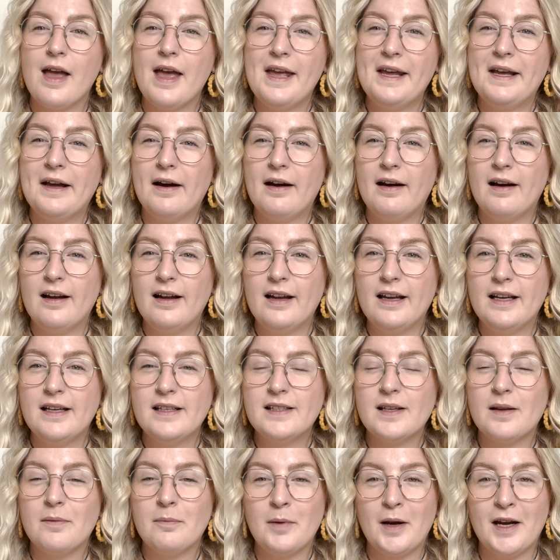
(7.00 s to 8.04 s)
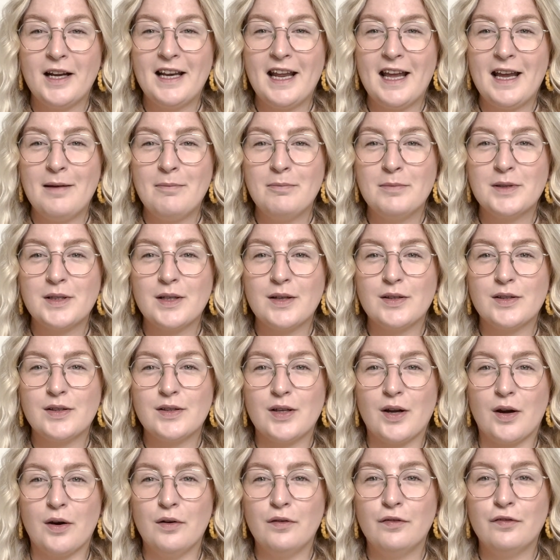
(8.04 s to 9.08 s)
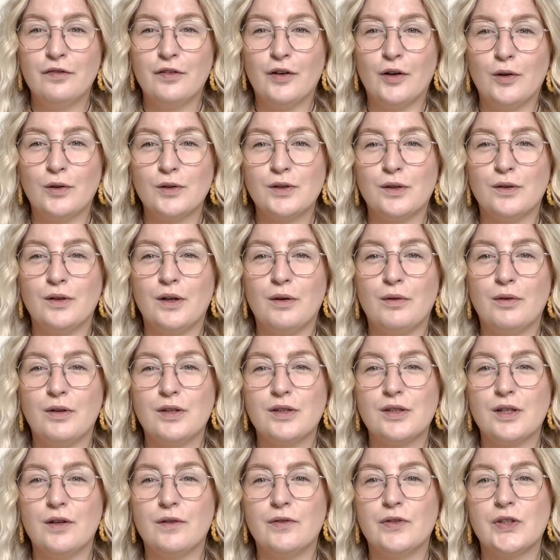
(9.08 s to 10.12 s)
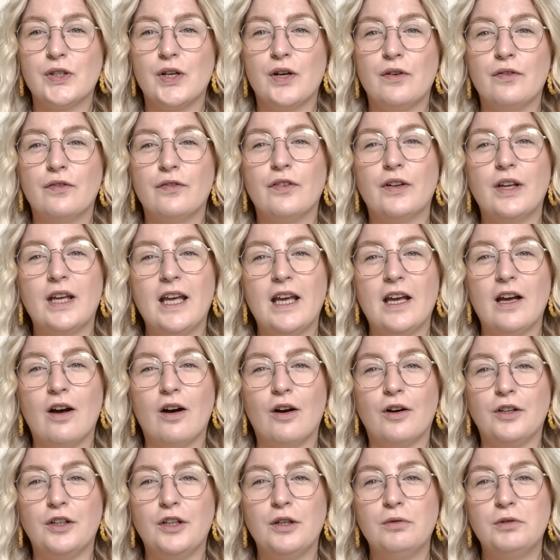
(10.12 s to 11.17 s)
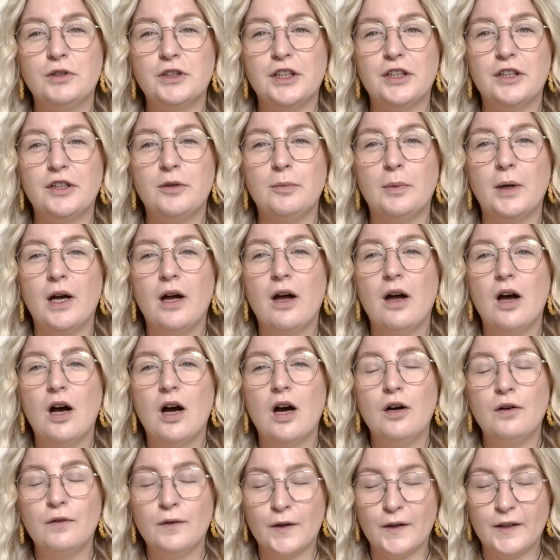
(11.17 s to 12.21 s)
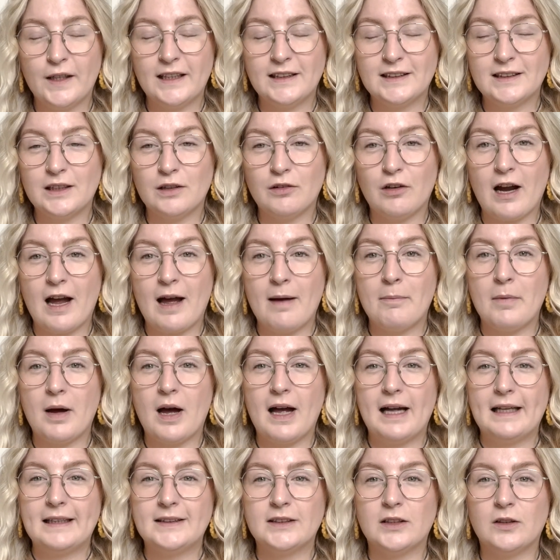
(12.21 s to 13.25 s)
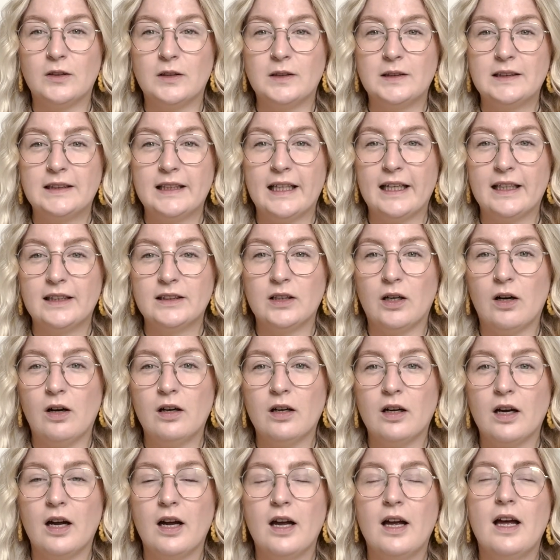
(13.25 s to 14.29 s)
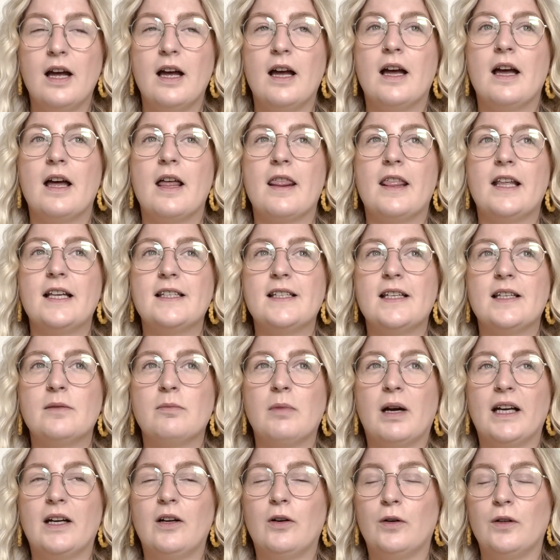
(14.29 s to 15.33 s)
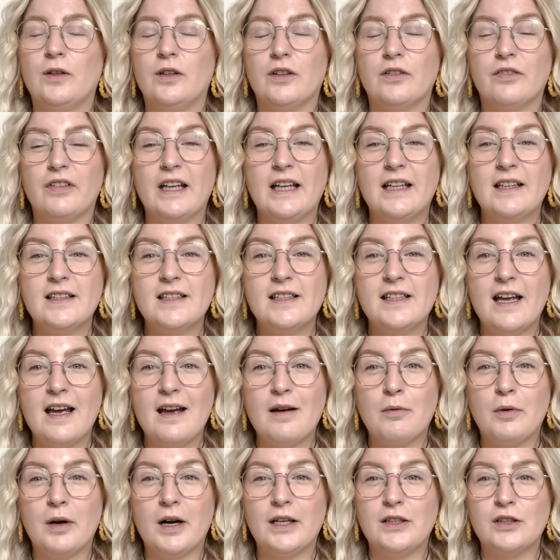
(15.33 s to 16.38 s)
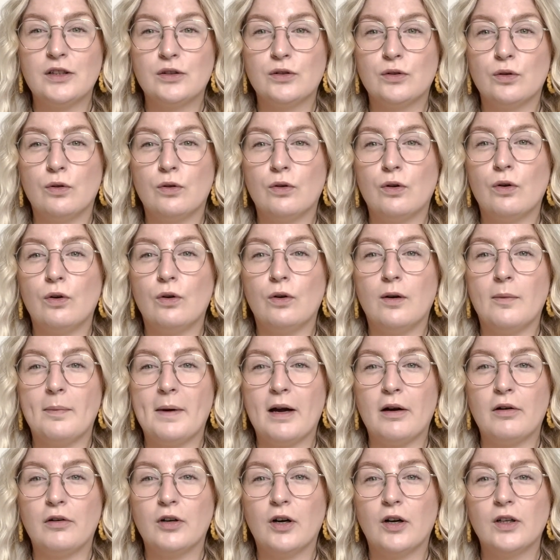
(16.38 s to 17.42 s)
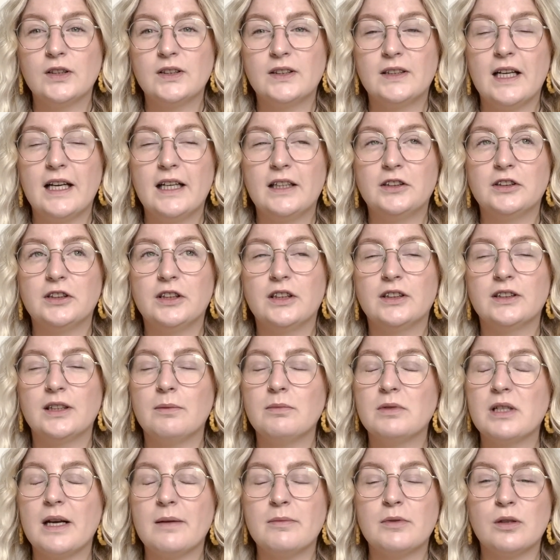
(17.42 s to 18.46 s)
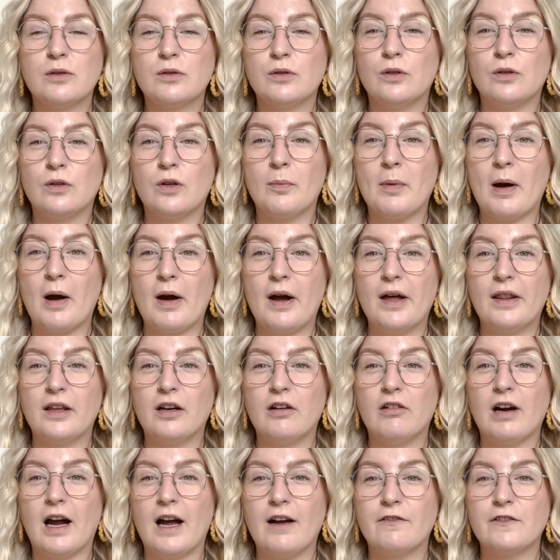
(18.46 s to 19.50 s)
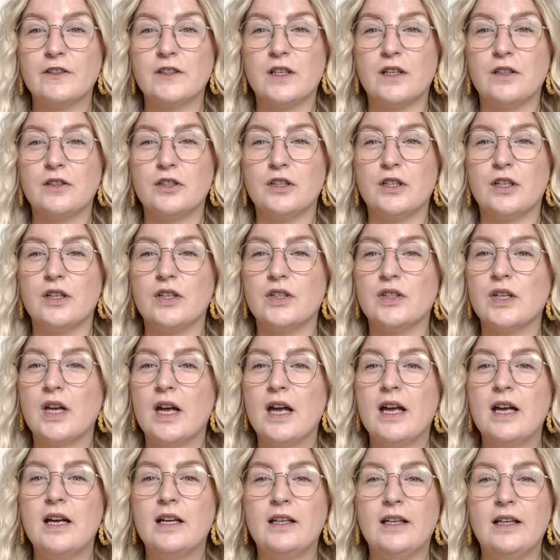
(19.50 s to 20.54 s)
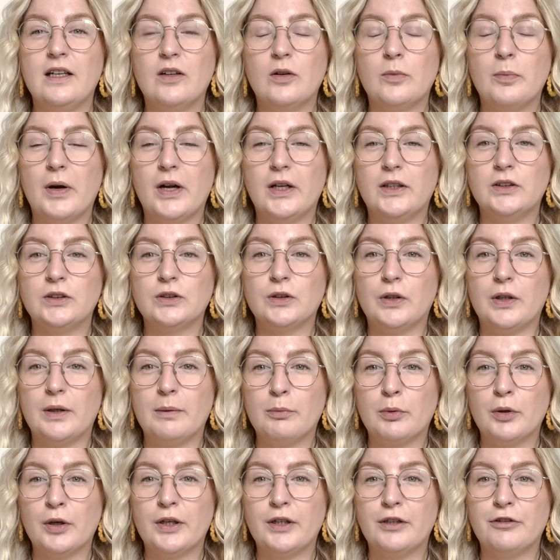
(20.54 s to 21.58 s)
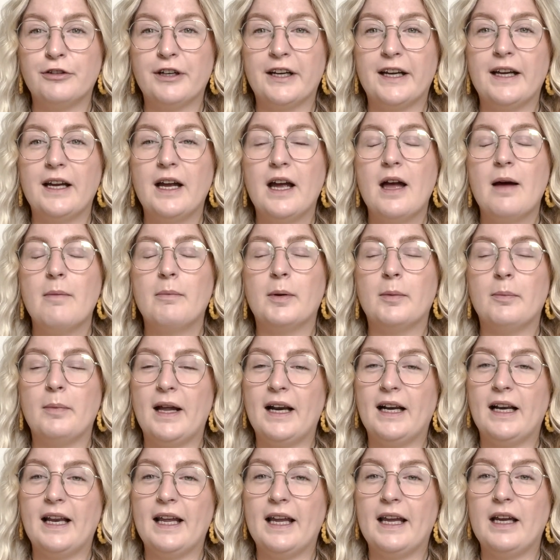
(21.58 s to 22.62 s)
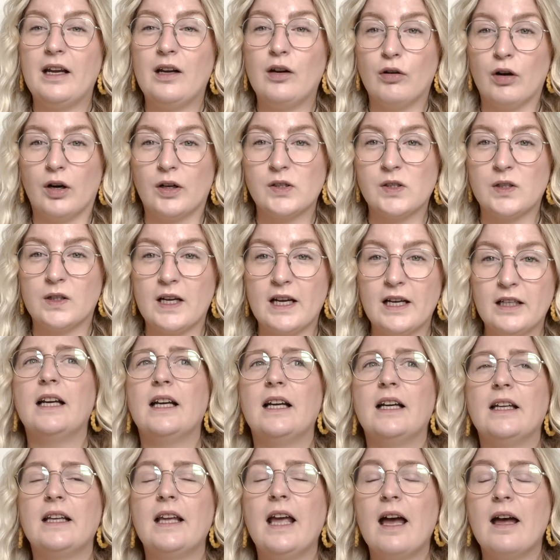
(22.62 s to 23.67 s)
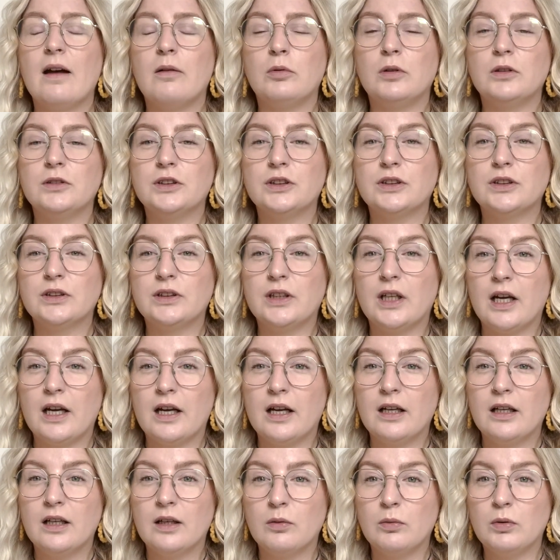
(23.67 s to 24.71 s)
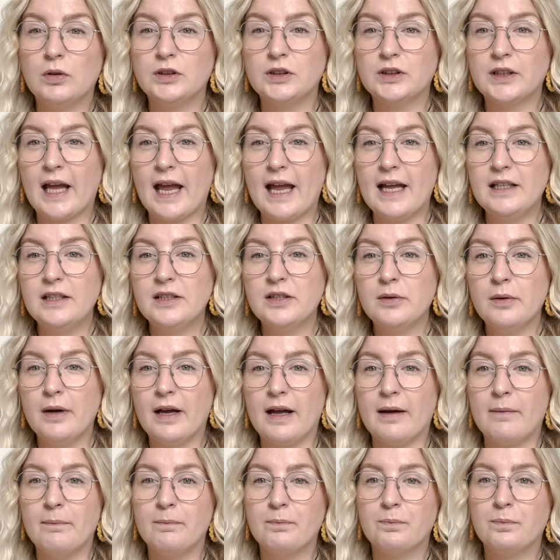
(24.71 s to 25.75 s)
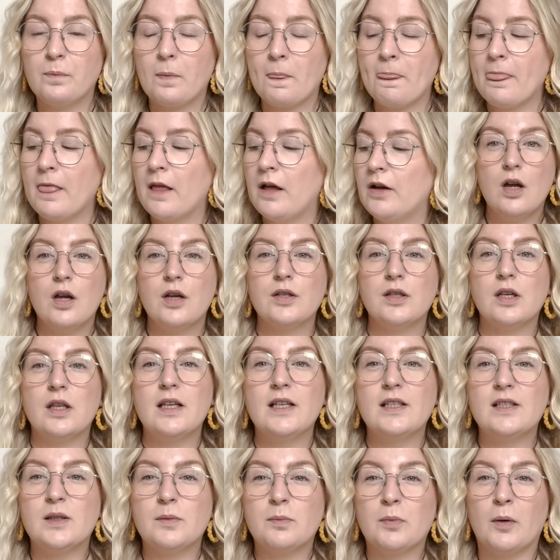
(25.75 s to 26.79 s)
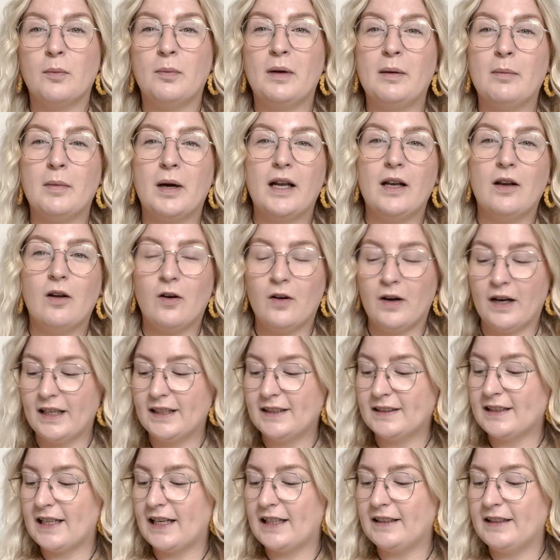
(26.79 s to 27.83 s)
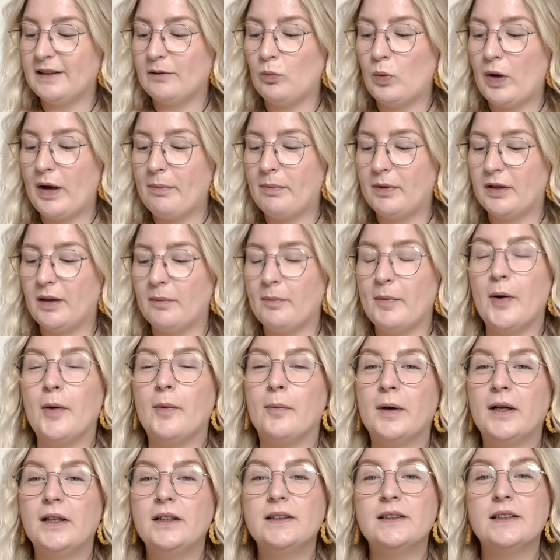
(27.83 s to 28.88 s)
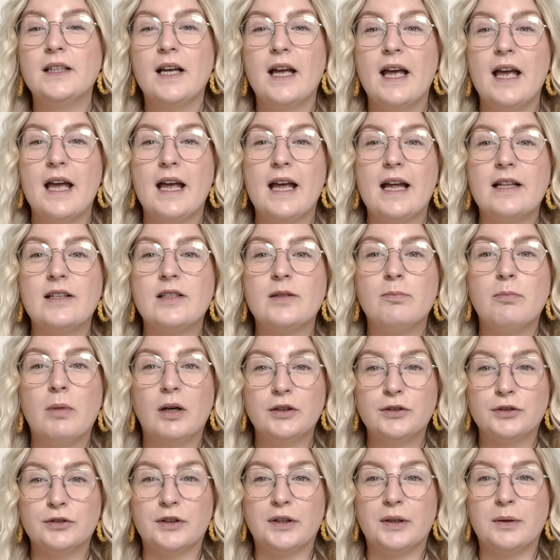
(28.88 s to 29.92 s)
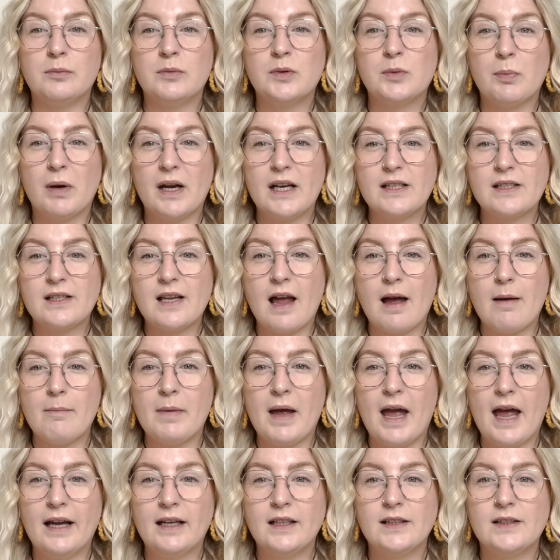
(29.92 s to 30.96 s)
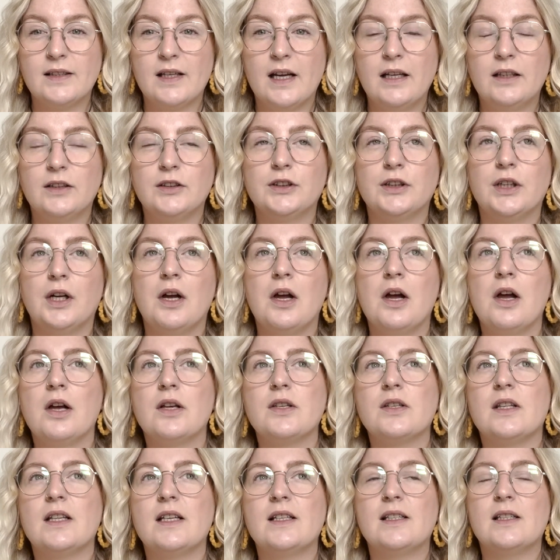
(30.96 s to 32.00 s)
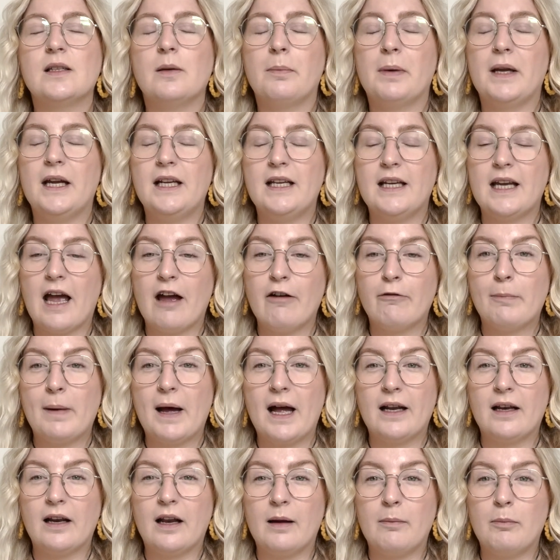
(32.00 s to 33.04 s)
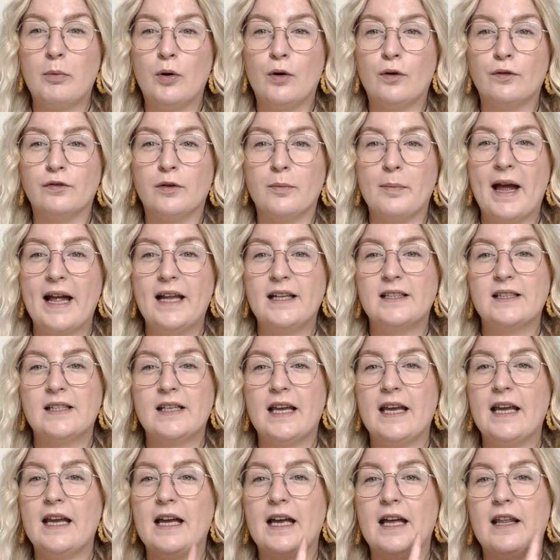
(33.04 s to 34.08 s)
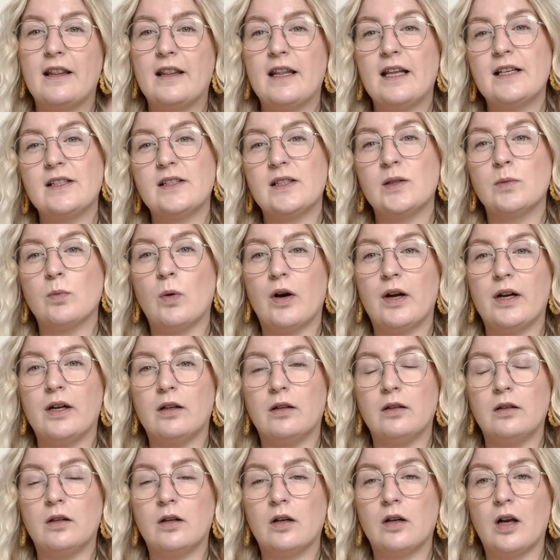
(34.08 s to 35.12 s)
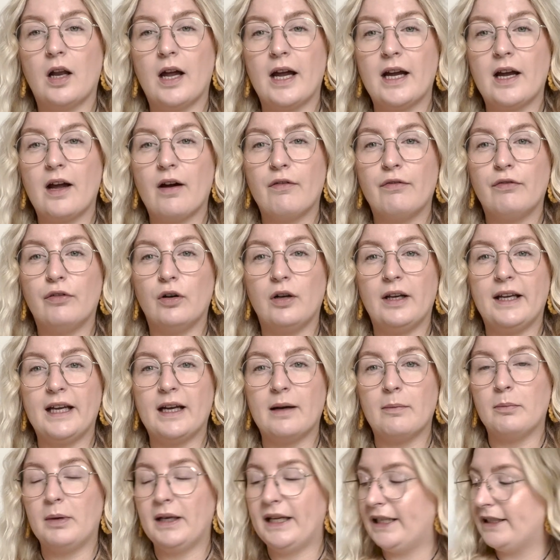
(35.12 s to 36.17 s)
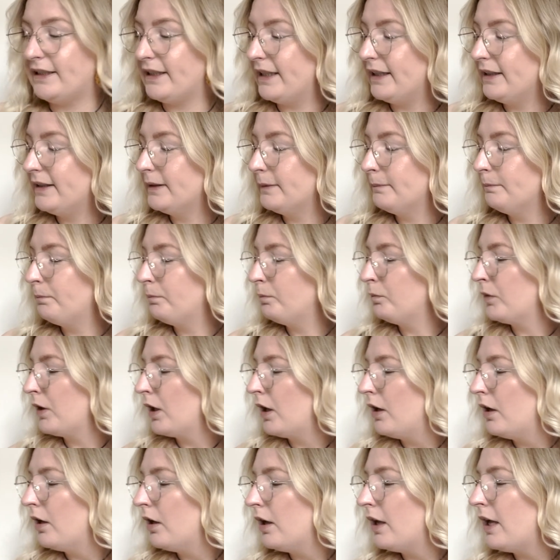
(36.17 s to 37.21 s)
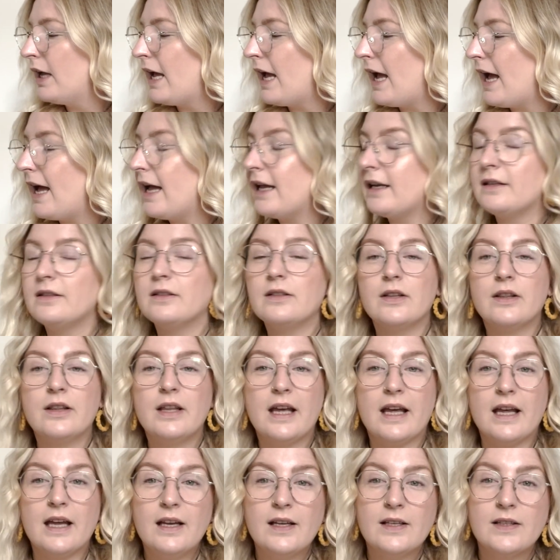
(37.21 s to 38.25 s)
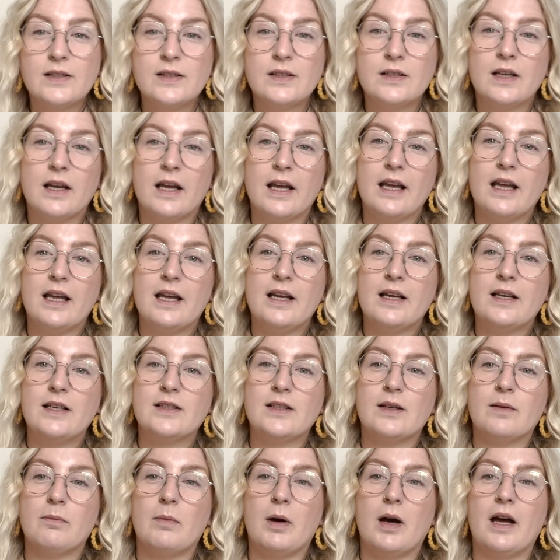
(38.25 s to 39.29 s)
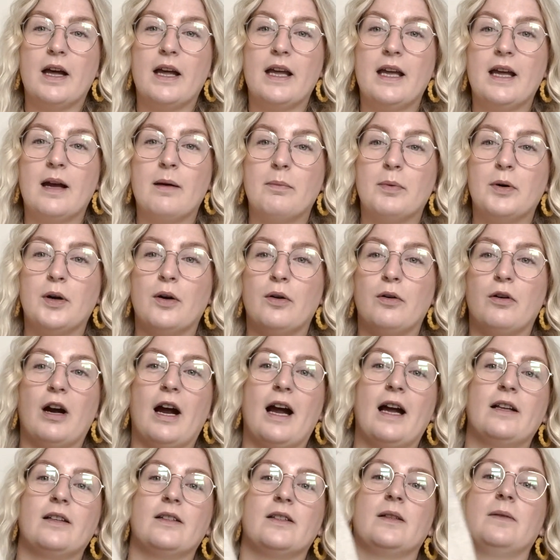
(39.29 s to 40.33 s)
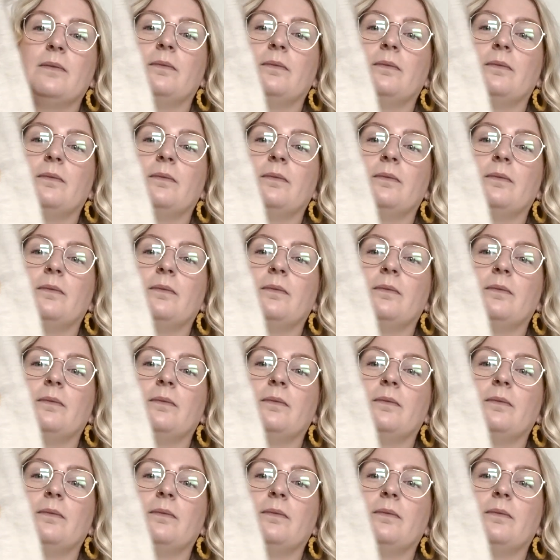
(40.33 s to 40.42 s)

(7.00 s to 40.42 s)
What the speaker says: guys, my name's Soph, also known as Soph here on YouTube, over on Instagram and on TikTok. This is my corner of the internet where I just talk all about cross stitch. Sometimes I'll talk about other crafts such as needle punch or embroidery, but mainly cross stitch. Yeah, we'll just get into it. So this is probably my longest standing WIP at the moment. It's Mushrooms by SamXStitch. So this is a PDF pattern I bought from Etsy, and this is what it'll look like fully completed. And this is my progress.